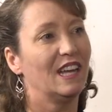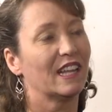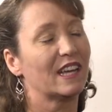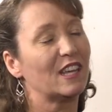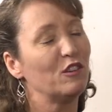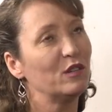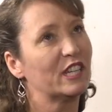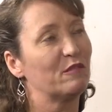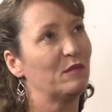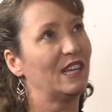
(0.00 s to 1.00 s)
Like He will
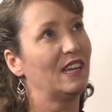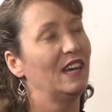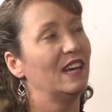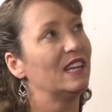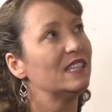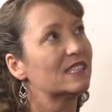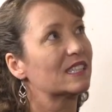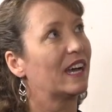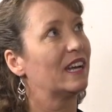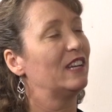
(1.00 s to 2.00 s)
give me
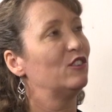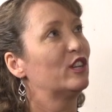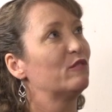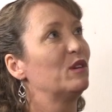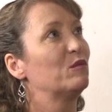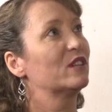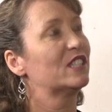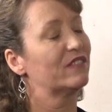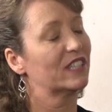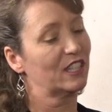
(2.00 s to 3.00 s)
insight. He'll give me
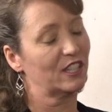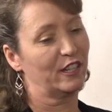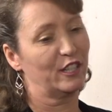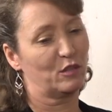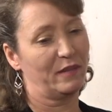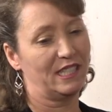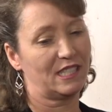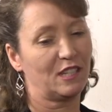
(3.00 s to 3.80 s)
words of encouragement.